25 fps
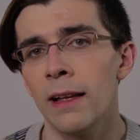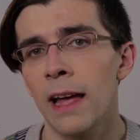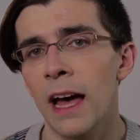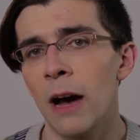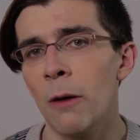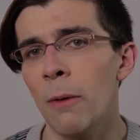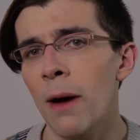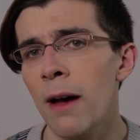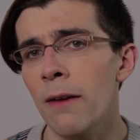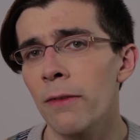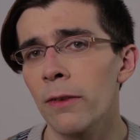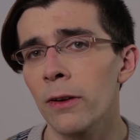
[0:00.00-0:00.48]

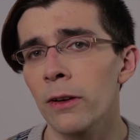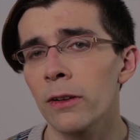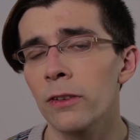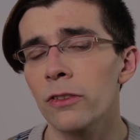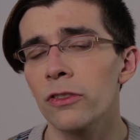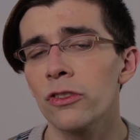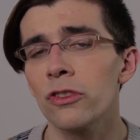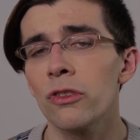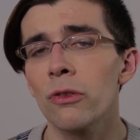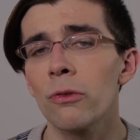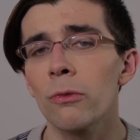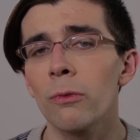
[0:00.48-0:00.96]
However,
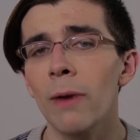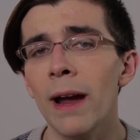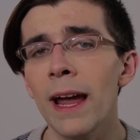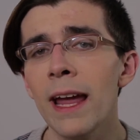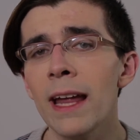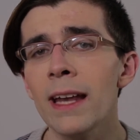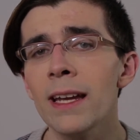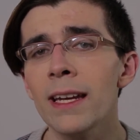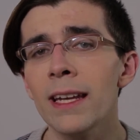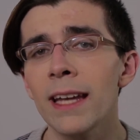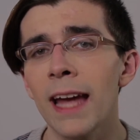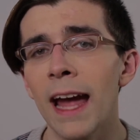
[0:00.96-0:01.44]
to
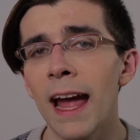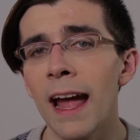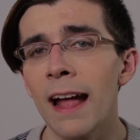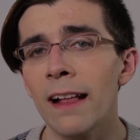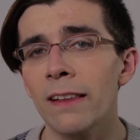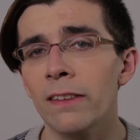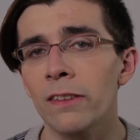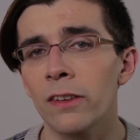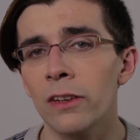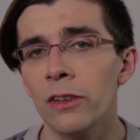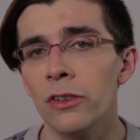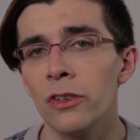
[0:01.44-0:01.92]
rain
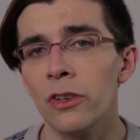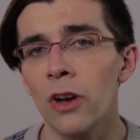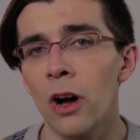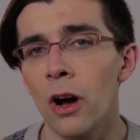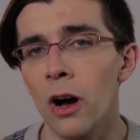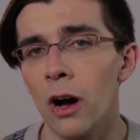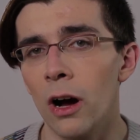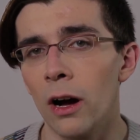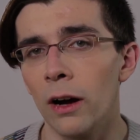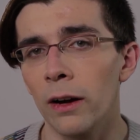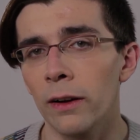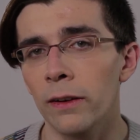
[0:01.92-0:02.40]
cats and
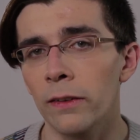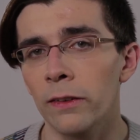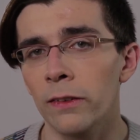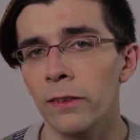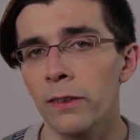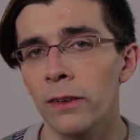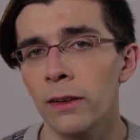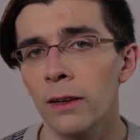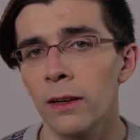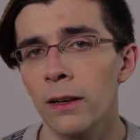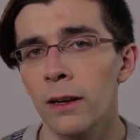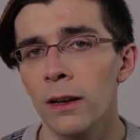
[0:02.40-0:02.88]

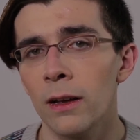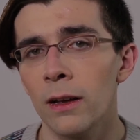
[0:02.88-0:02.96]
dogs